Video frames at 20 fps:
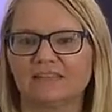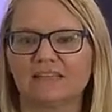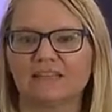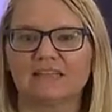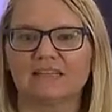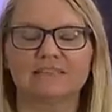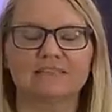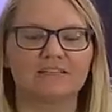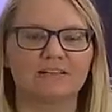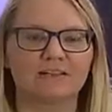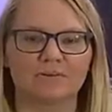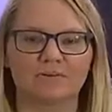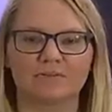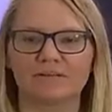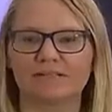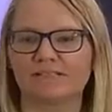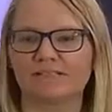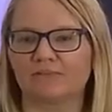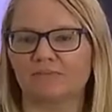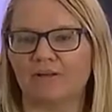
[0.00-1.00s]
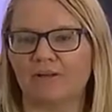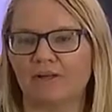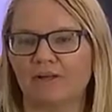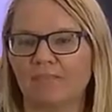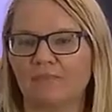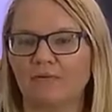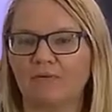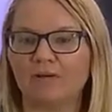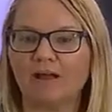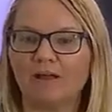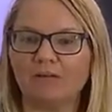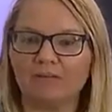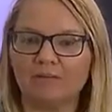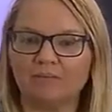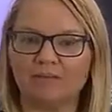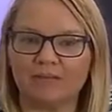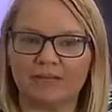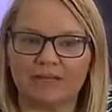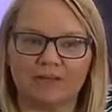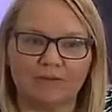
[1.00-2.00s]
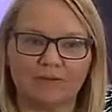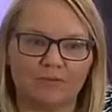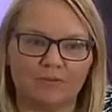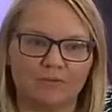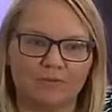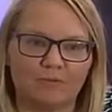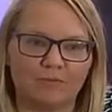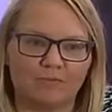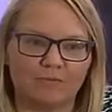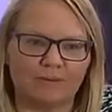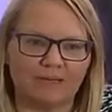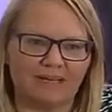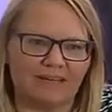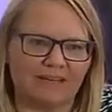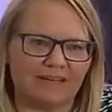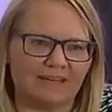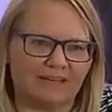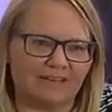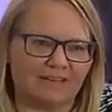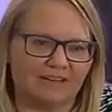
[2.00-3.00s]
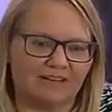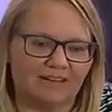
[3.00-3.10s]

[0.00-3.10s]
That's another reason why I probably won't be